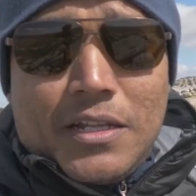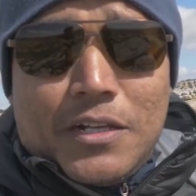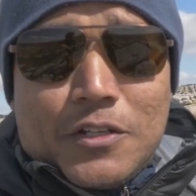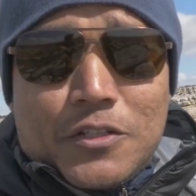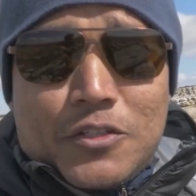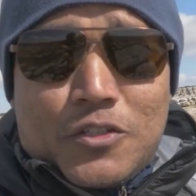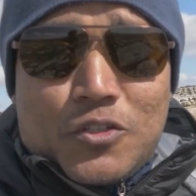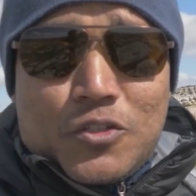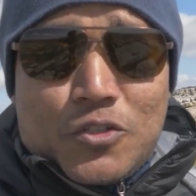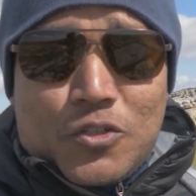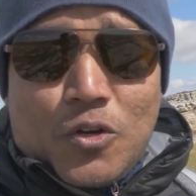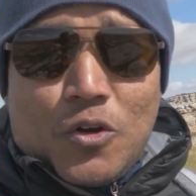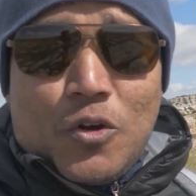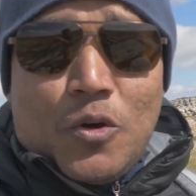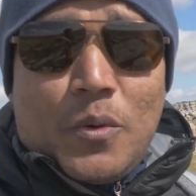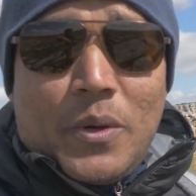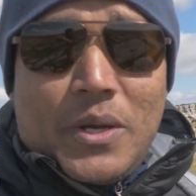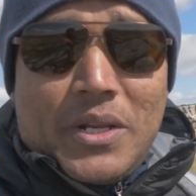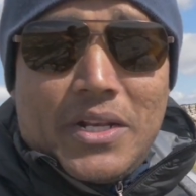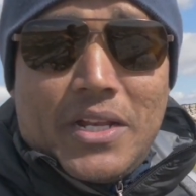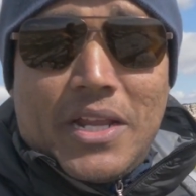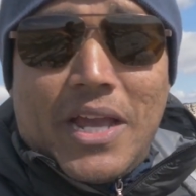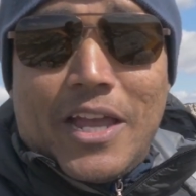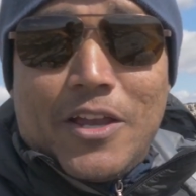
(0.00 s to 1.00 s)
So
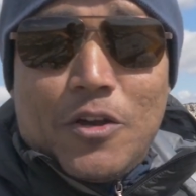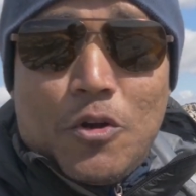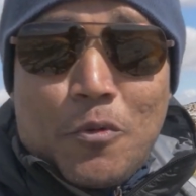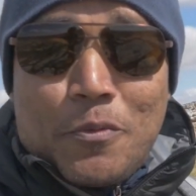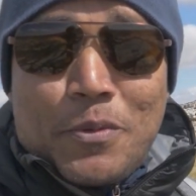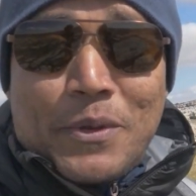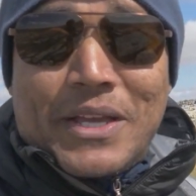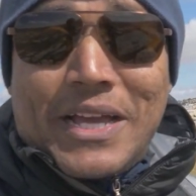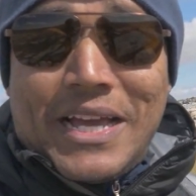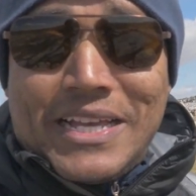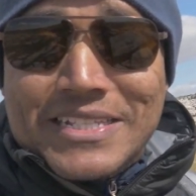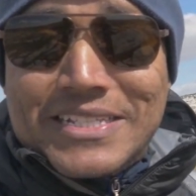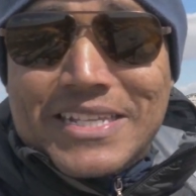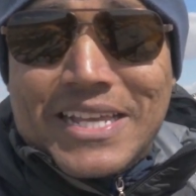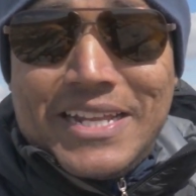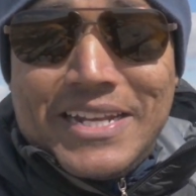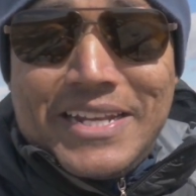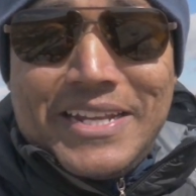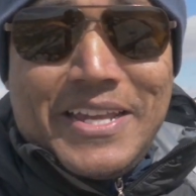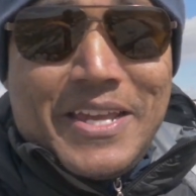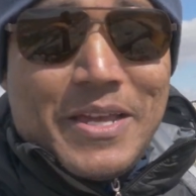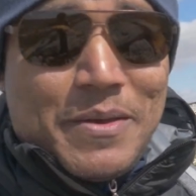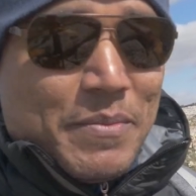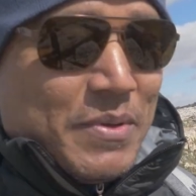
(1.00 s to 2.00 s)
windy, I hope you guys can
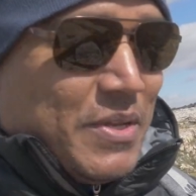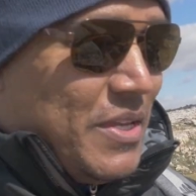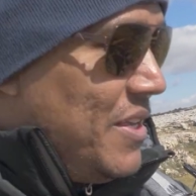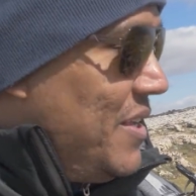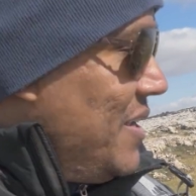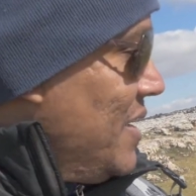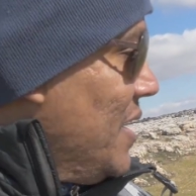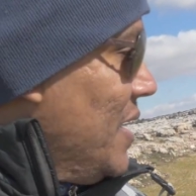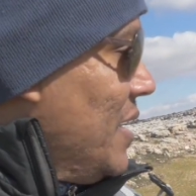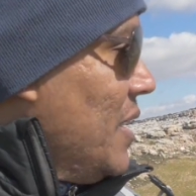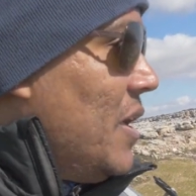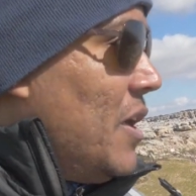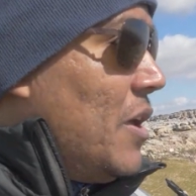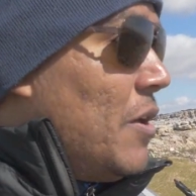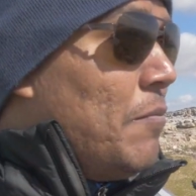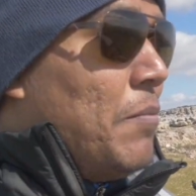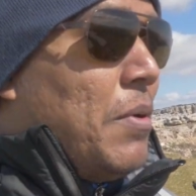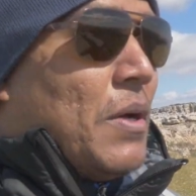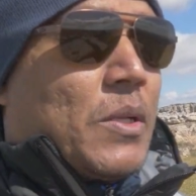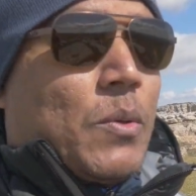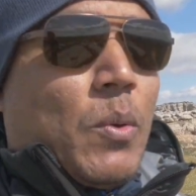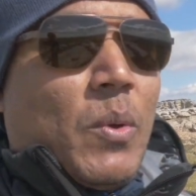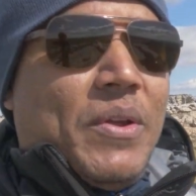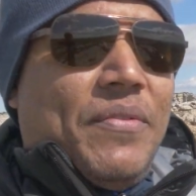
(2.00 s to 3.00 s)
hear me.
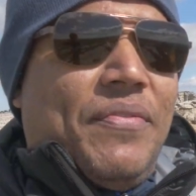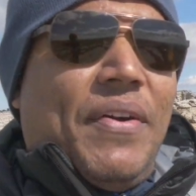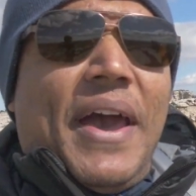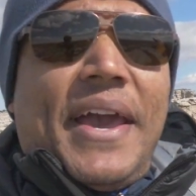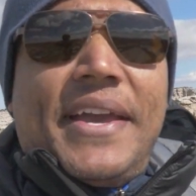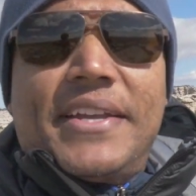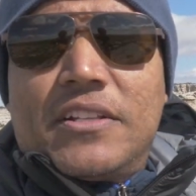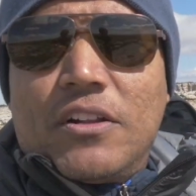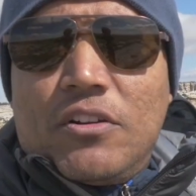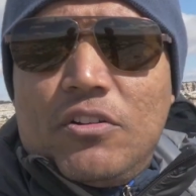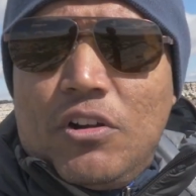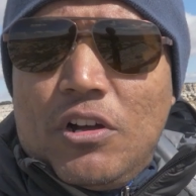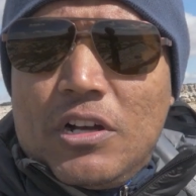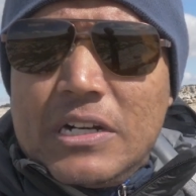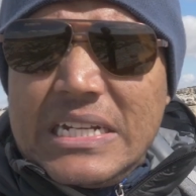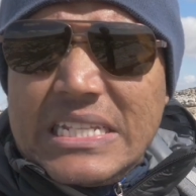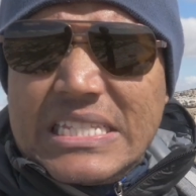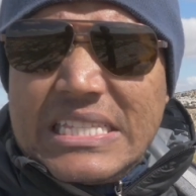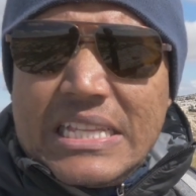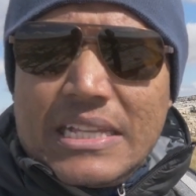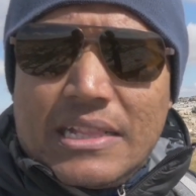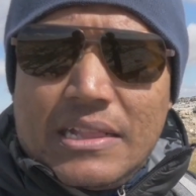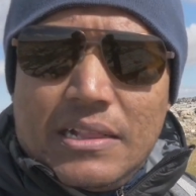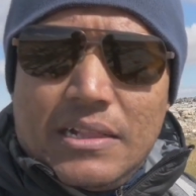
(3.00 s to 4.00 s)
But we've hiked around
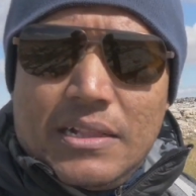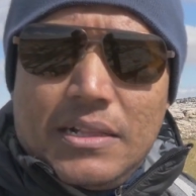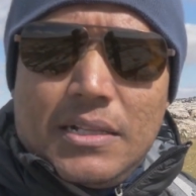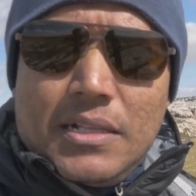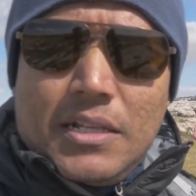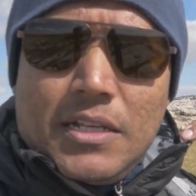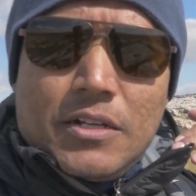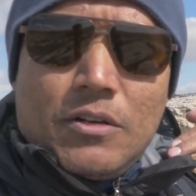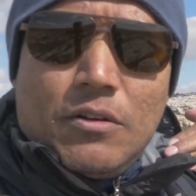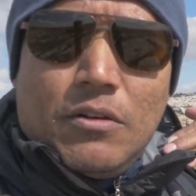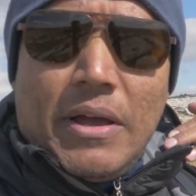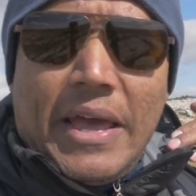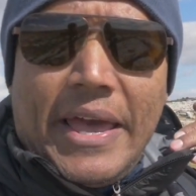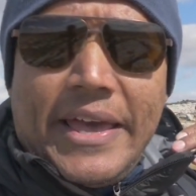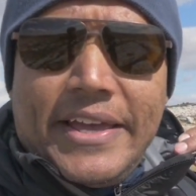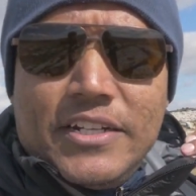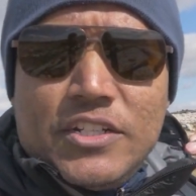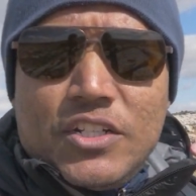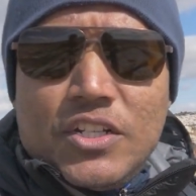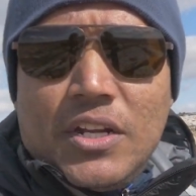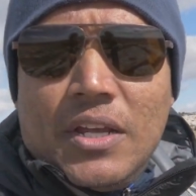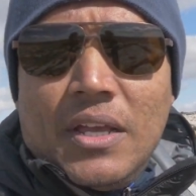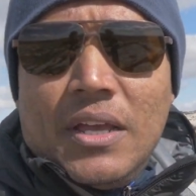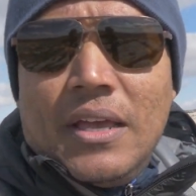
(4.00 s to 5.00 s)
this little,
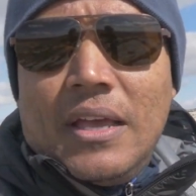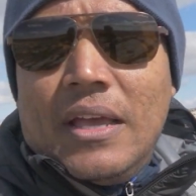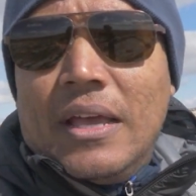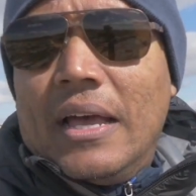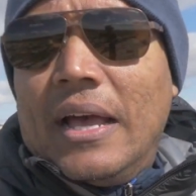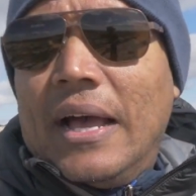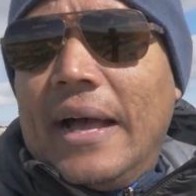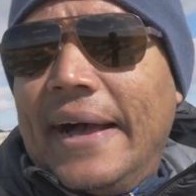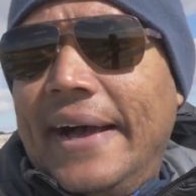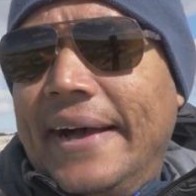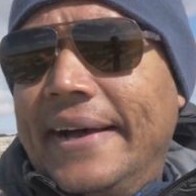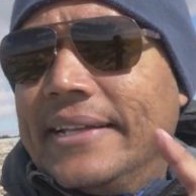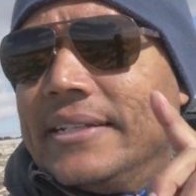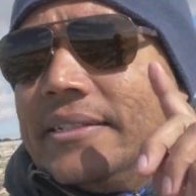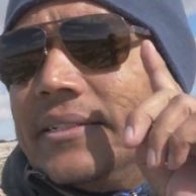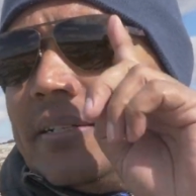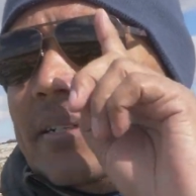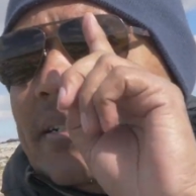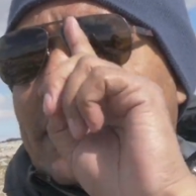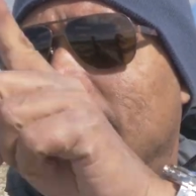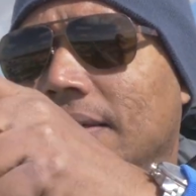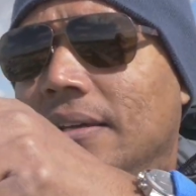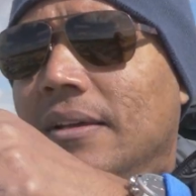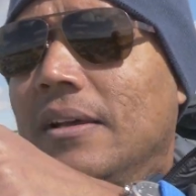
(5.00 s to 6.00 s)
edge, and
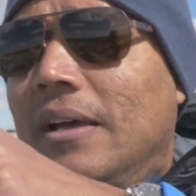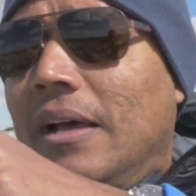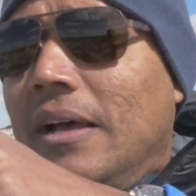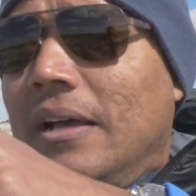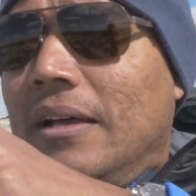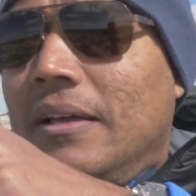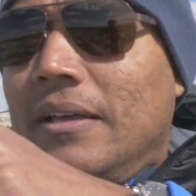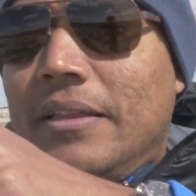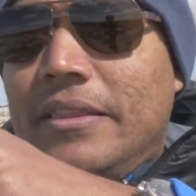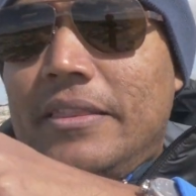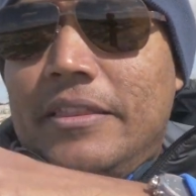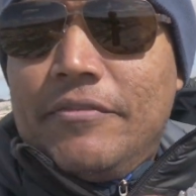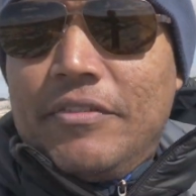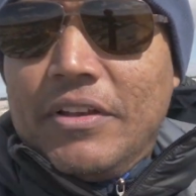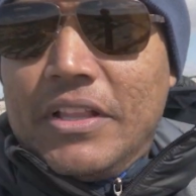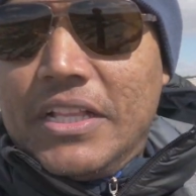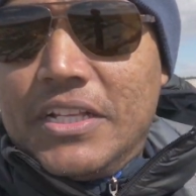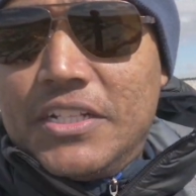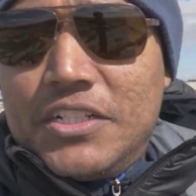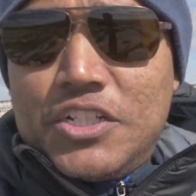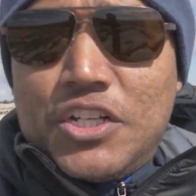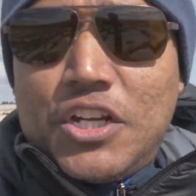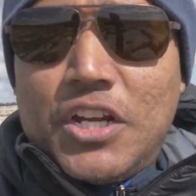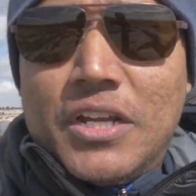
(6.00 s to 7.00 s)
the
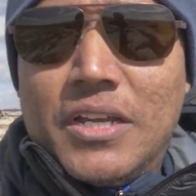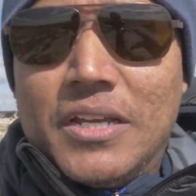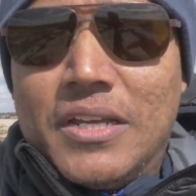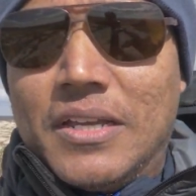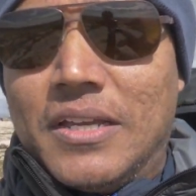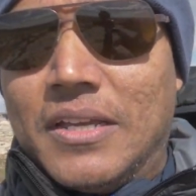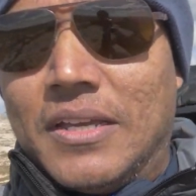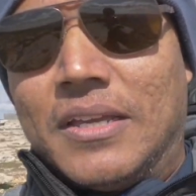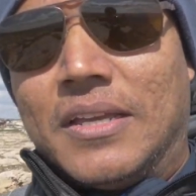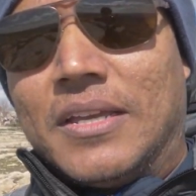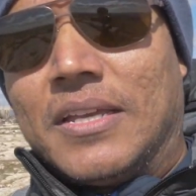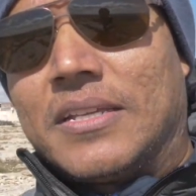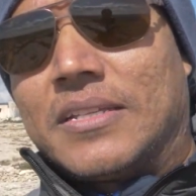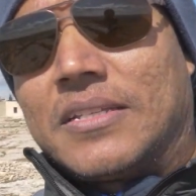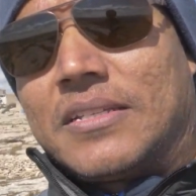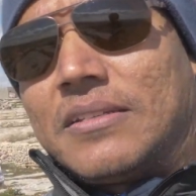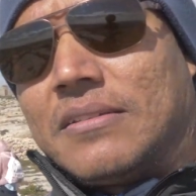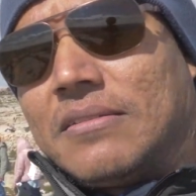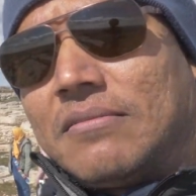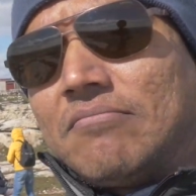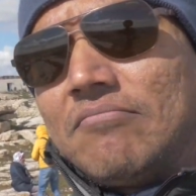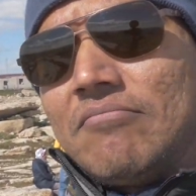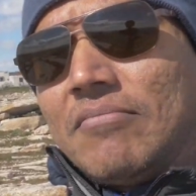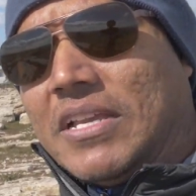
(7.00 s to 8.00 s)
village
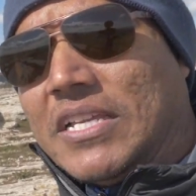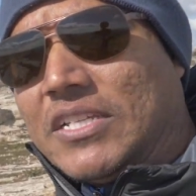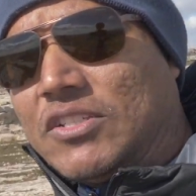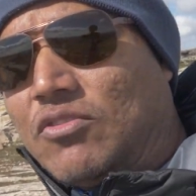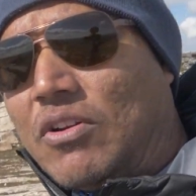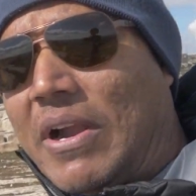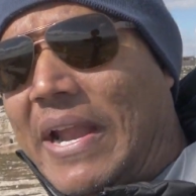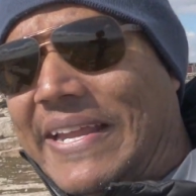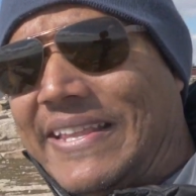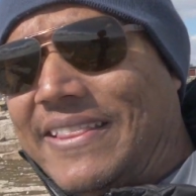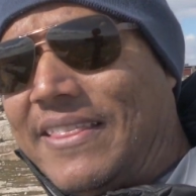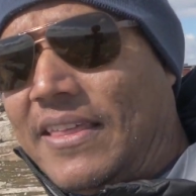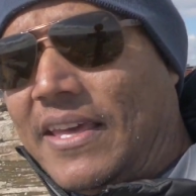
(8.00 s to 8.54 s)
is right